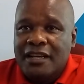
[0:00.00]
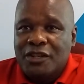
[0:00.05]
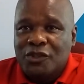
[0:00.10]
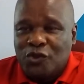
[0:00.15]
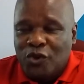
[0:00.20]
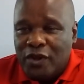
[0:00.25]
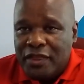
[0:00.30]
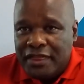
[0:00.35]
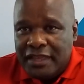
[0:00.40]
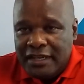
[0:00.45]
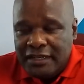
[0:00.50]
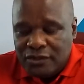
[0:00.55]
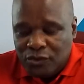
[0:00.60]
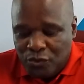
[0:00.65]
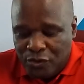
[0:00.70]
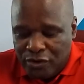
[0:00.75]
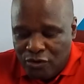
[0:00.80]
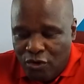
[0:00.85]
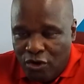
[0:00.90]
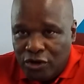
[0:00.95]
So this
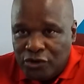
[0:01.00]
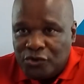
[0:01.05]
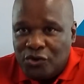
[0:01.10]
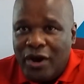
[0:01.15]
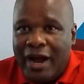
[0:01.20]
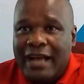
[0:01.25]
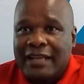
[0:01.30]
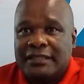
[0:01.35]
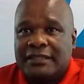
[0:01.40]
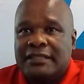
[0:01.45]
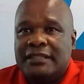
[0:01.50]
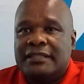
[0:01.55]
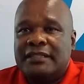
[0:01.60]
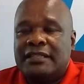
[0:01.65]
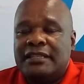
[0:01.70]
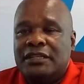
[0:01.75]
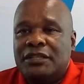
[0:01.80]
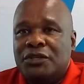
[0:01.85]
will also assist